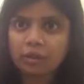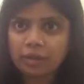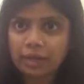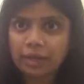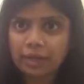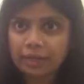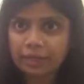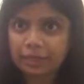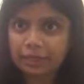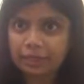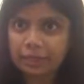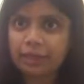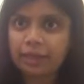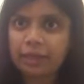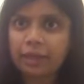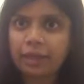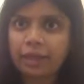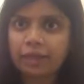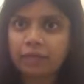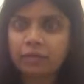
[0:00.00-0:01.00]

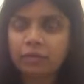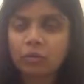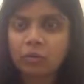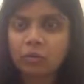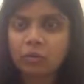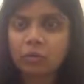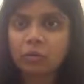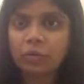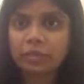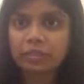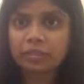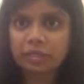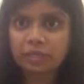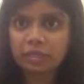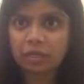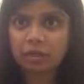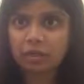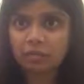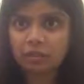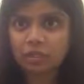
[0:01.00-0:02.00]
clientele, and who is
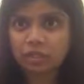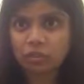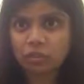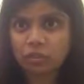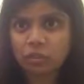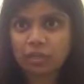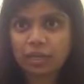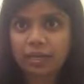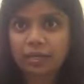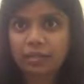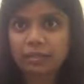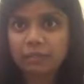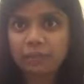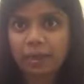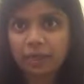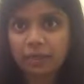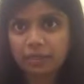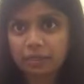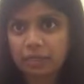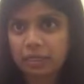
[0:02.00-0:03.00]
teaching his
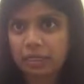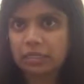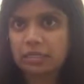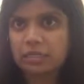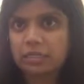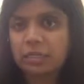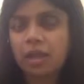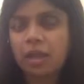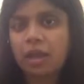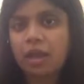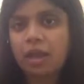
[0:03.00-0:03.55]
mentees